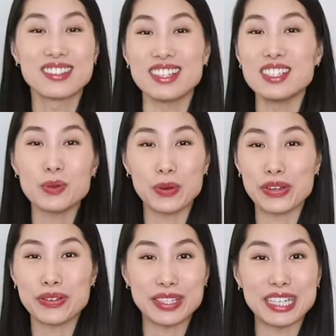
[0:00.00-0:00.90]
This is
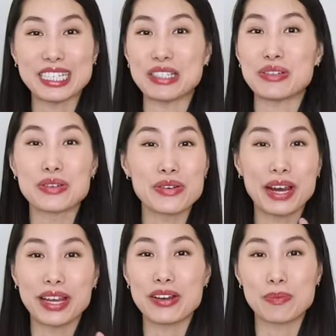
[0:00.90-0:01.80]
what you need to
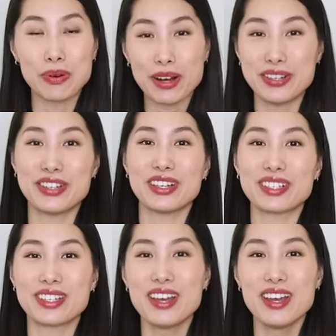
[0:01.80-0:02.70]
create your
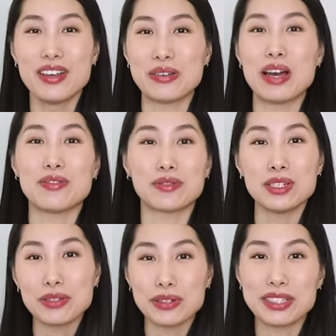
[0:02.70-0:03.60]
project. You have
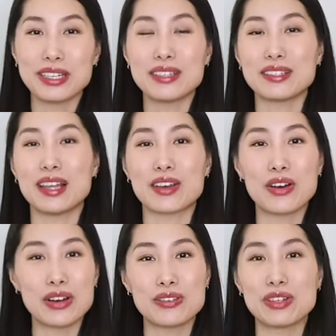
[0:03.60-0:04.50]
resources like
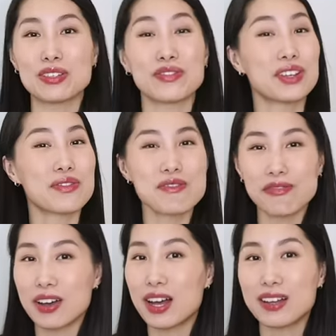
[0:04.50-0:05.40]
hundreds of different
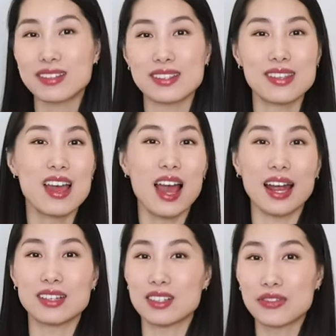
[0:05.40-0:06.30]
fonts
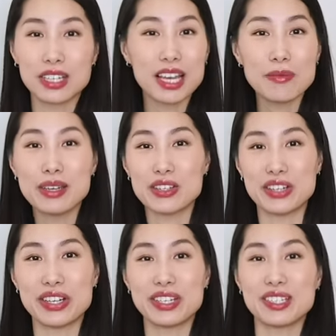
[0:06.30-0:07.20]
and different
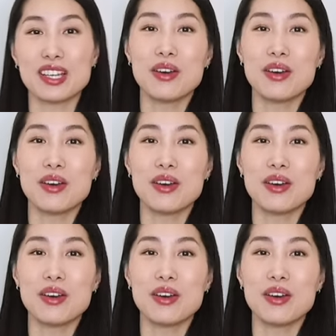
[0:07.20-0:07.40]
images.